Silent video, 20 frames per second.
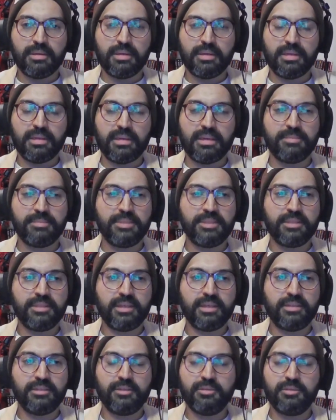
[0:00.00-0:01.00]
I mean,
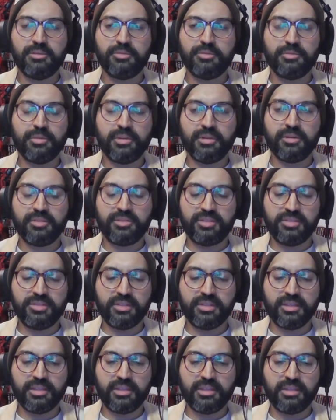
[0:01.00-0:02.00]
I'd go as far as to
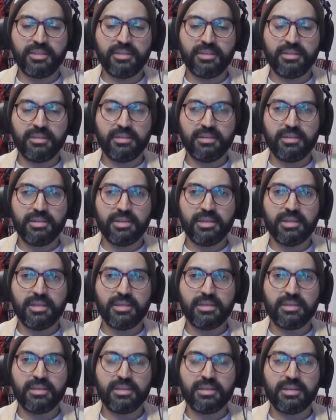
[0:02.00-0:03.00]
say,
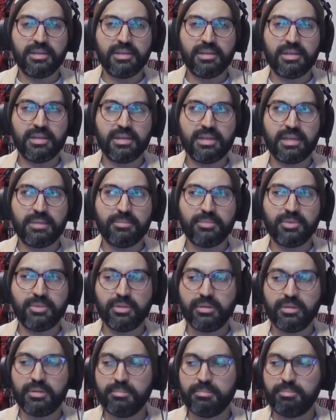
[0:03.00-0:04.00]
and I'm not
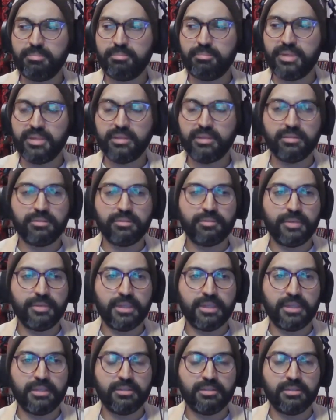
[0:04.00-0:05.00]
the biggest
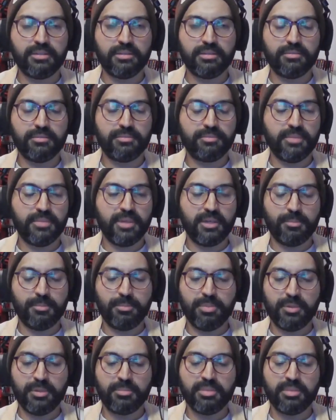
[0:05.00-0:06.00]
fan of
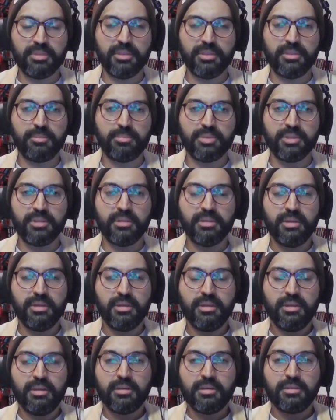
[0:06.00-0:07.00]
hyperbole, but
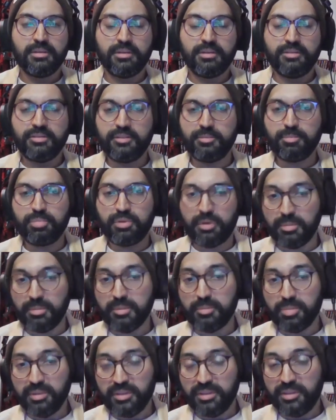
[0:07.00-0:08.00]
this is
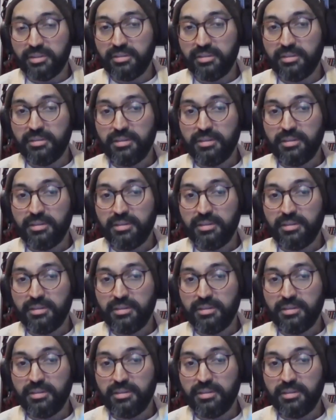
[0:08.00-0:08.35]
probably